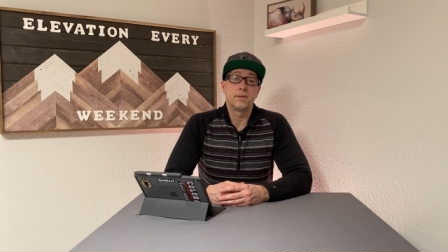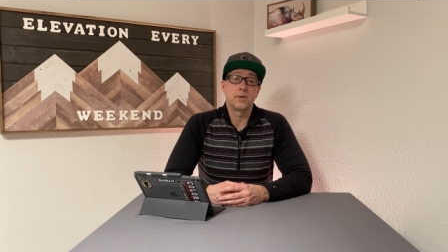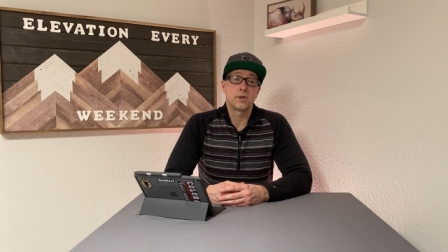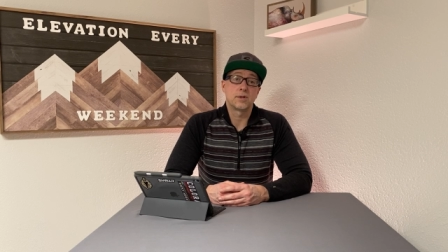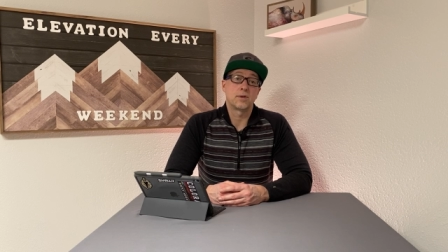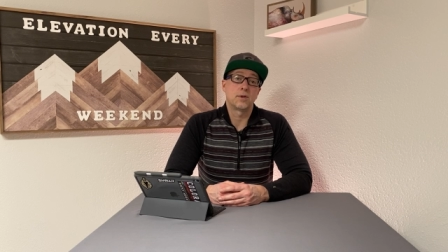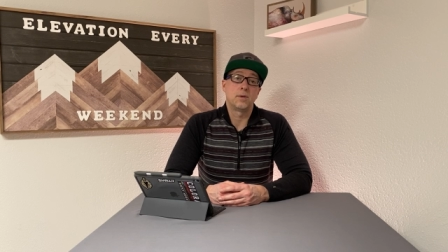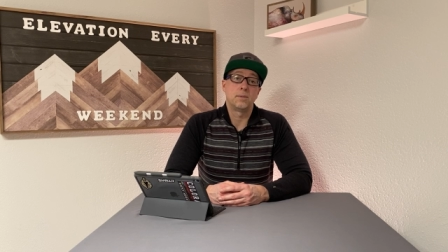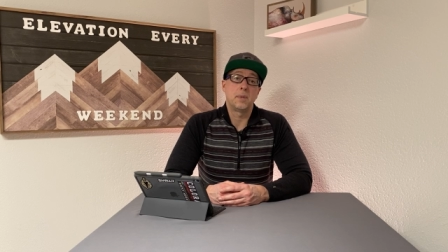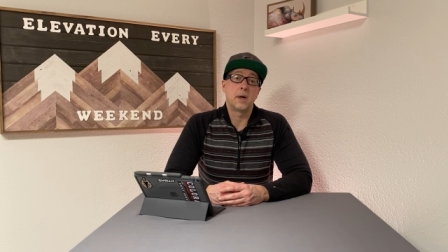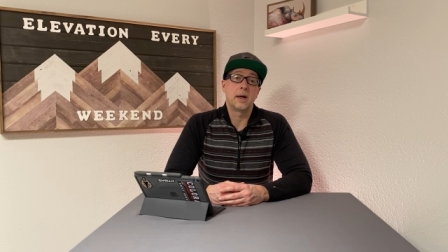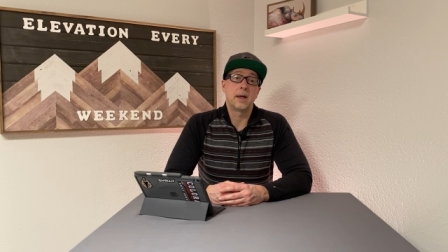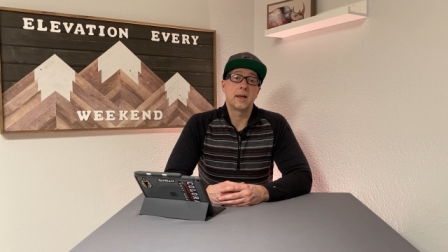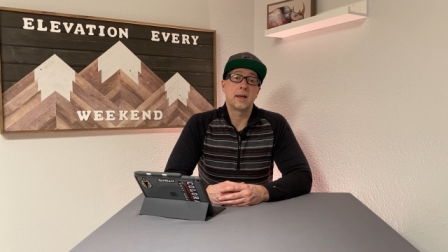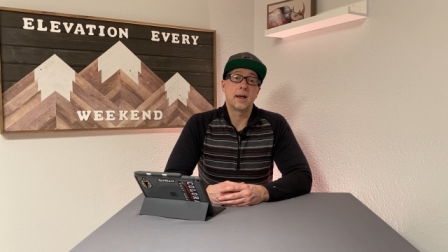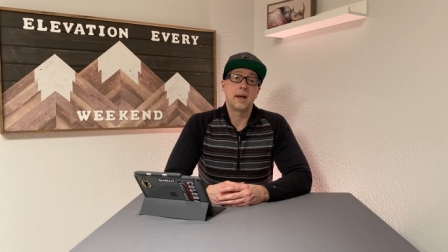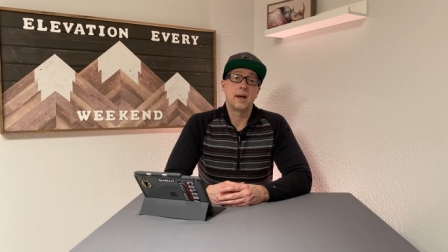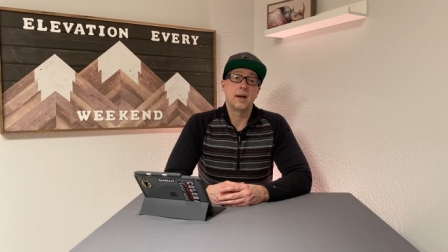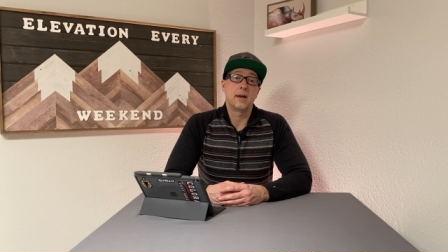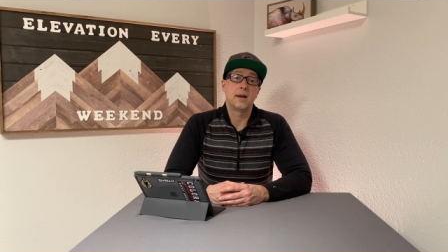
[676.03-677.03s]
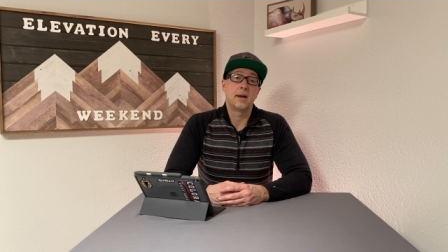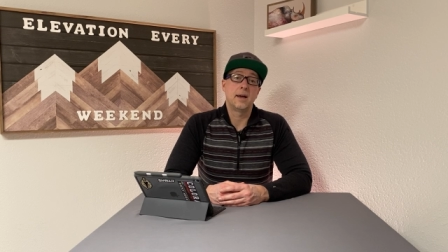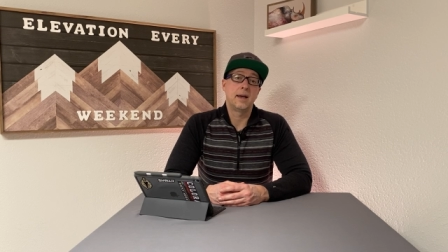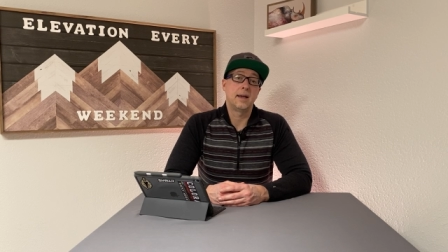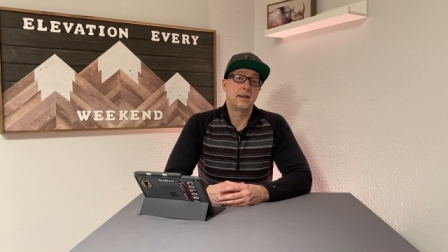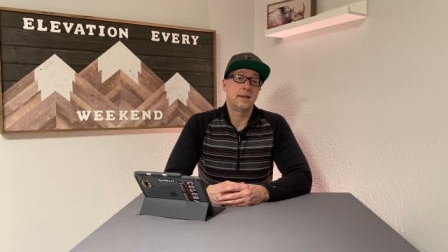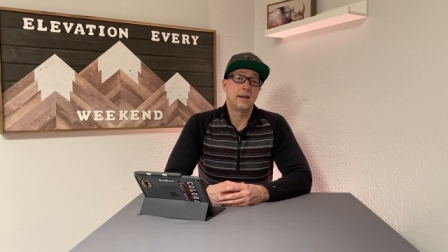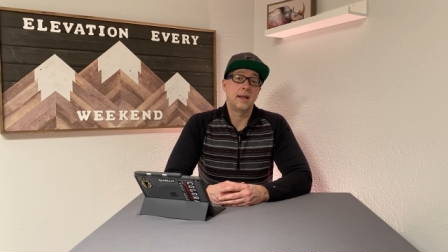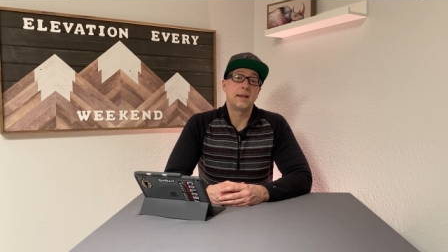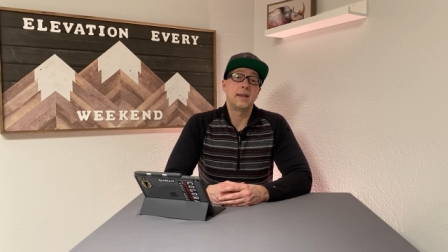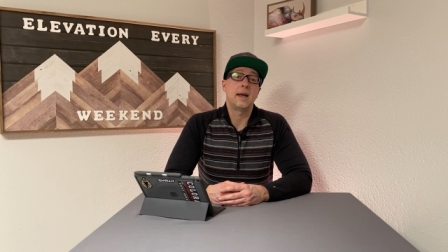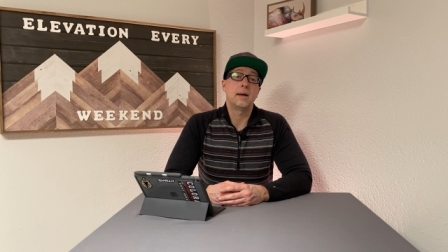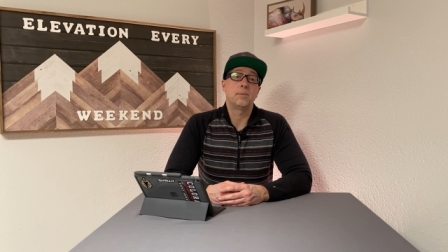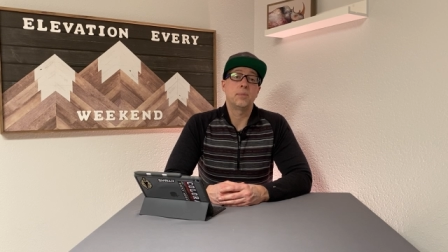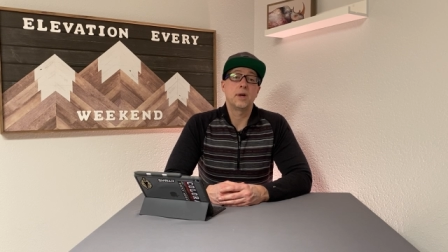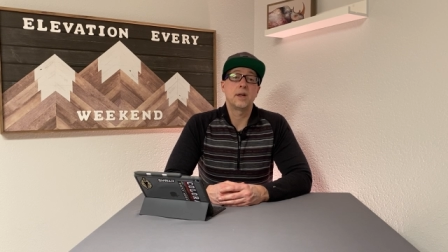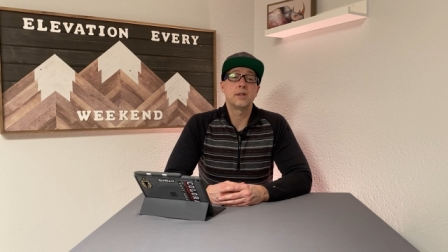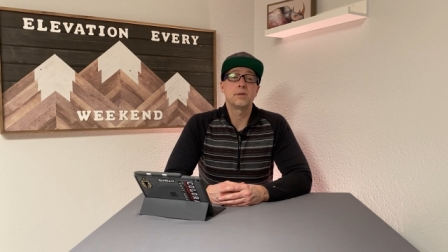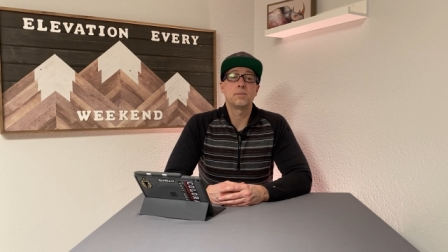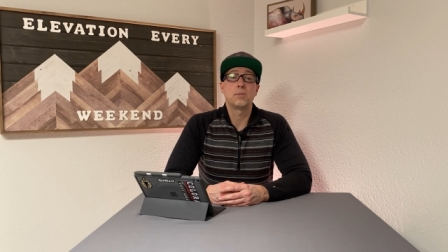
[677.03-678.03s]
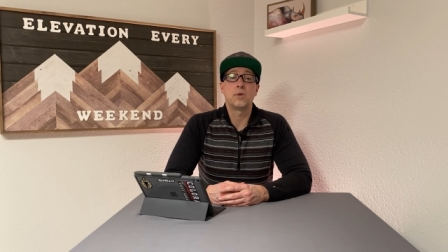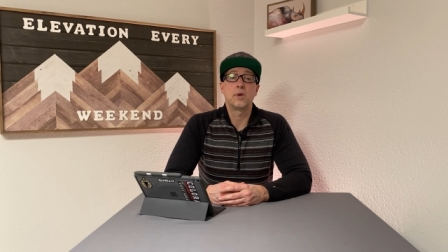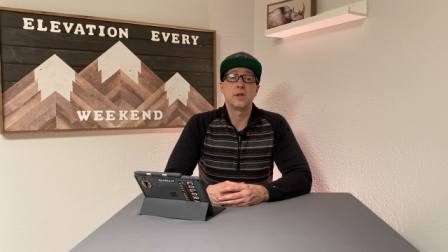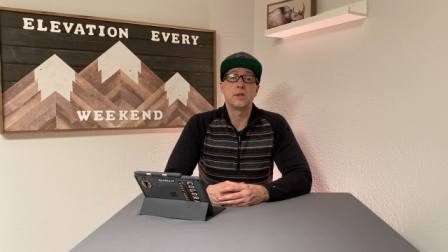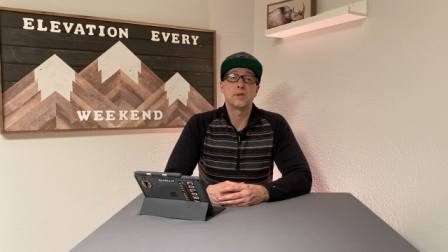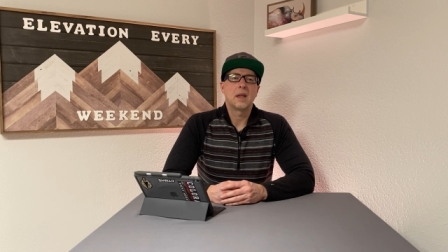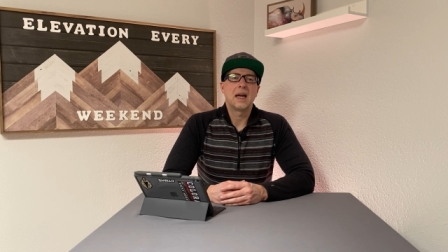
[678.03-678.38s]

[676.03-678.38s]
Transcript: versatile bike at that price point.